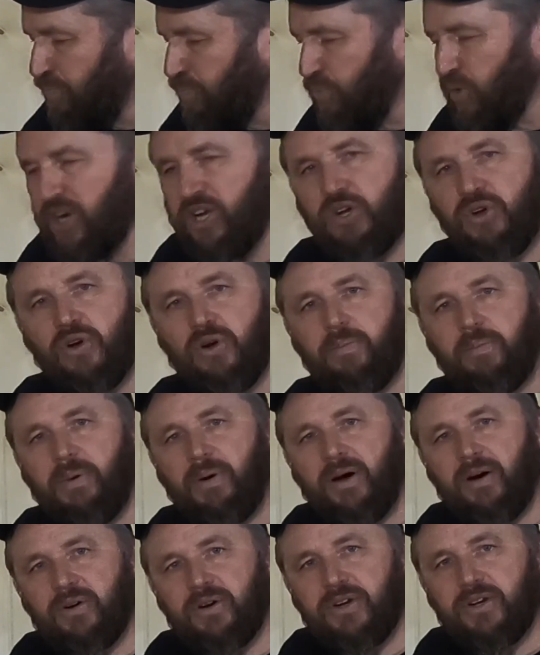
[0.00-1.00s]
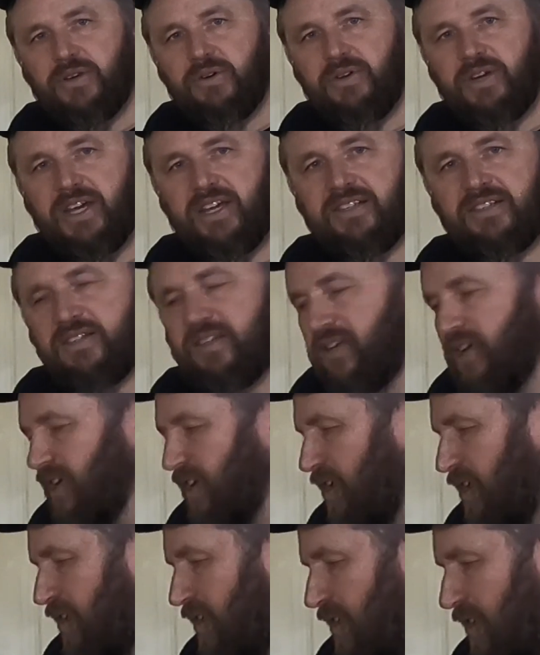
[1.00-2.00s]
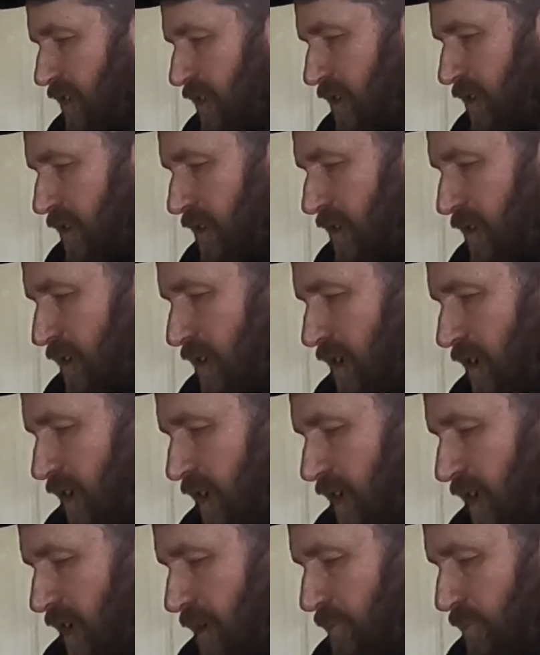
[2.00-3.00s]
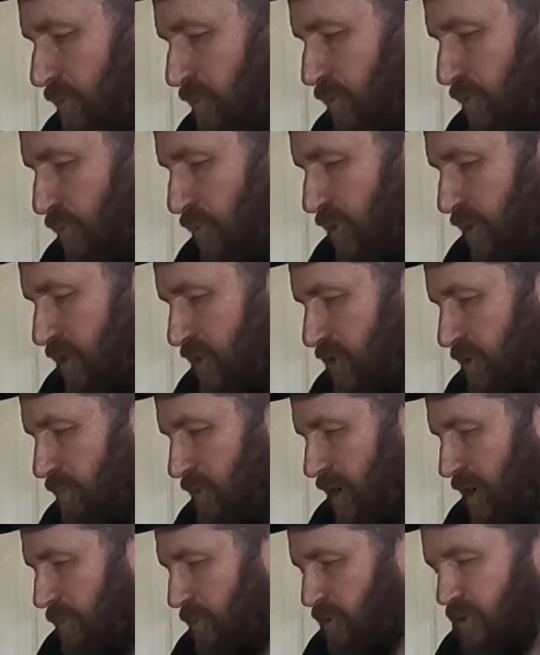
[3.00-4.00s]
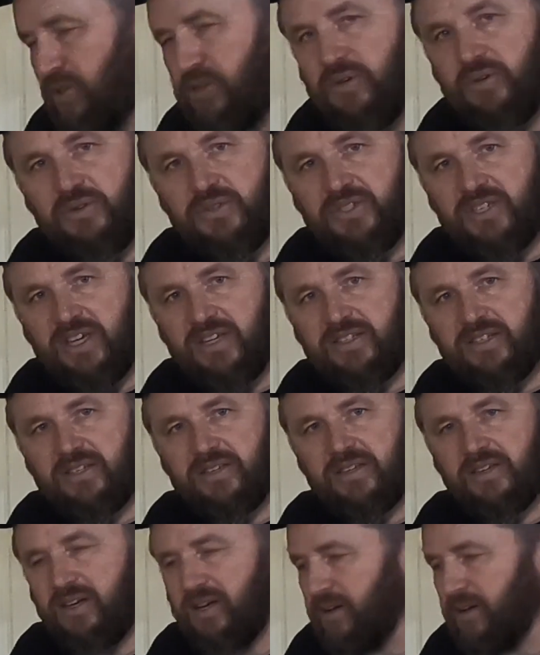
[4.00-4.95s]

pretty cool power unit, and I'm thrilled to be able to use it.